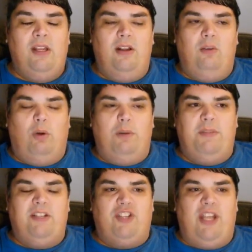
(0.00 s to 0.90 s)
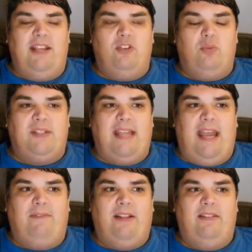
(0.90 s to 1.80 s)
one big change was
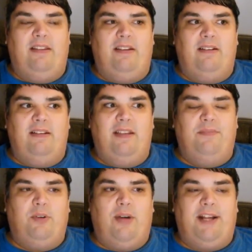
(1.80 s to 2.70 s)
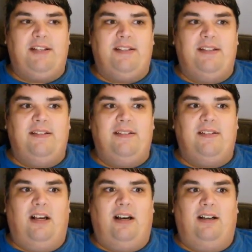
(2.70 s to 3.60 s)
having the evil X's.
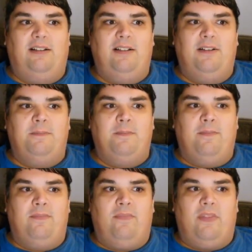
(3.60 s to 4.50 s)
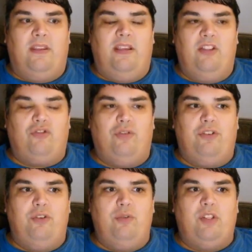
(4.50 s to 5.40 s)
Uh,
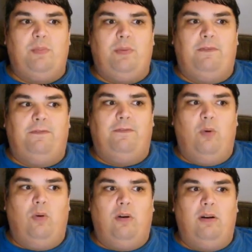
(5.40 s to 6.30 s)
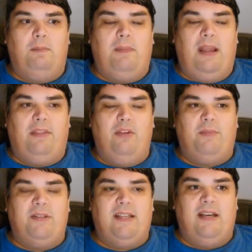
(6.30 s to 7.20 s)
introduced before Matthew
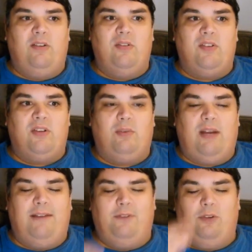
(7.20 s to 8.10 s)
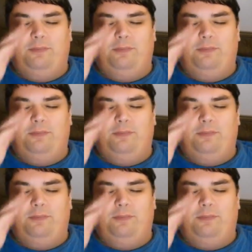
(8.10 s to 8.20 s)
Patel's arrival.